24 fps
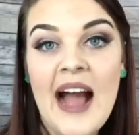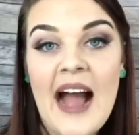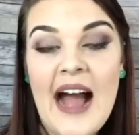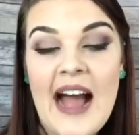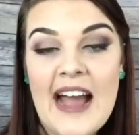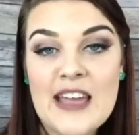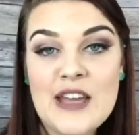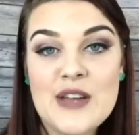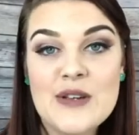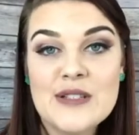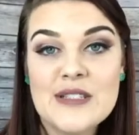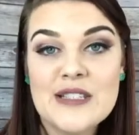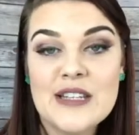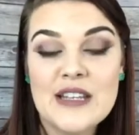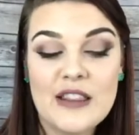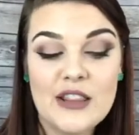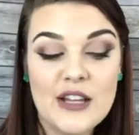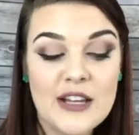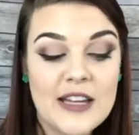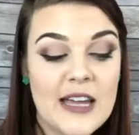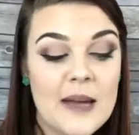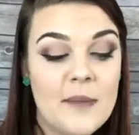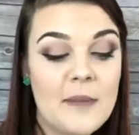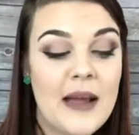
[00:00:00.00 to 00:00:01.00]
I used to
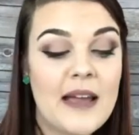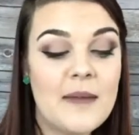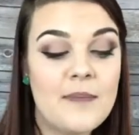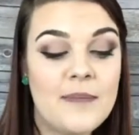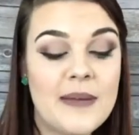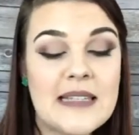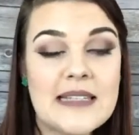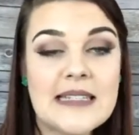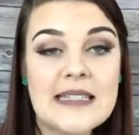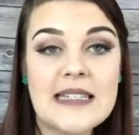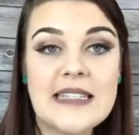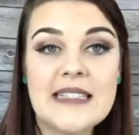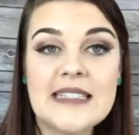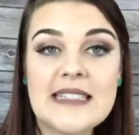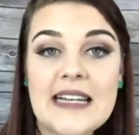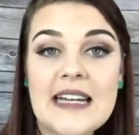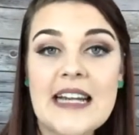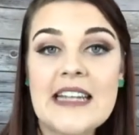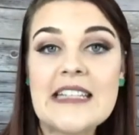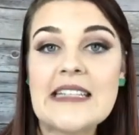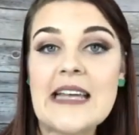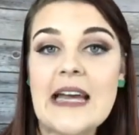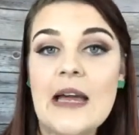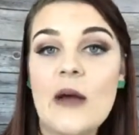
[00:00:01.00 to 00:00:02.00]
look at my business and
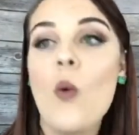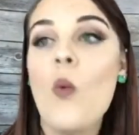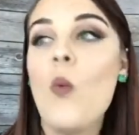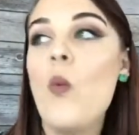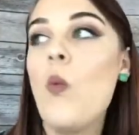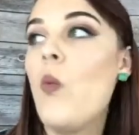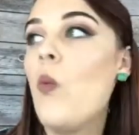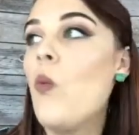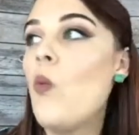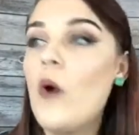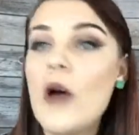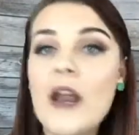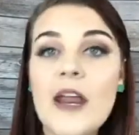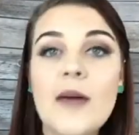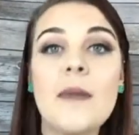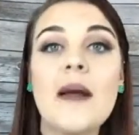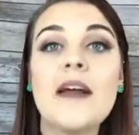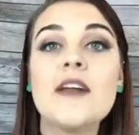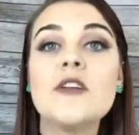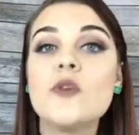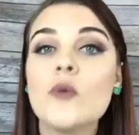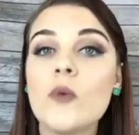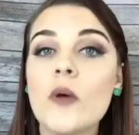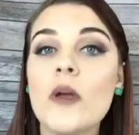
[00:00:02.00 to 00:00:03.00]
I say, what am
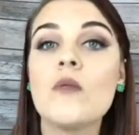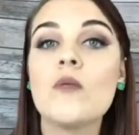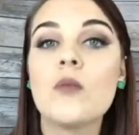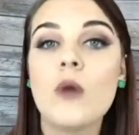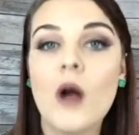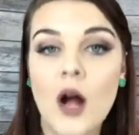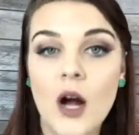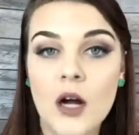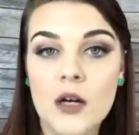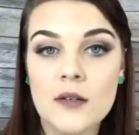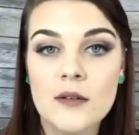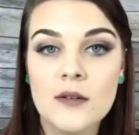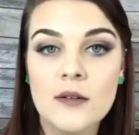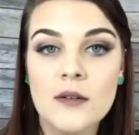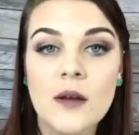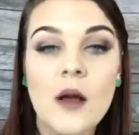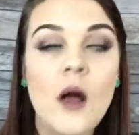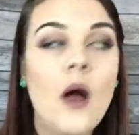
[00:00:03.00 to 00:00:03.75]
I doing wrong?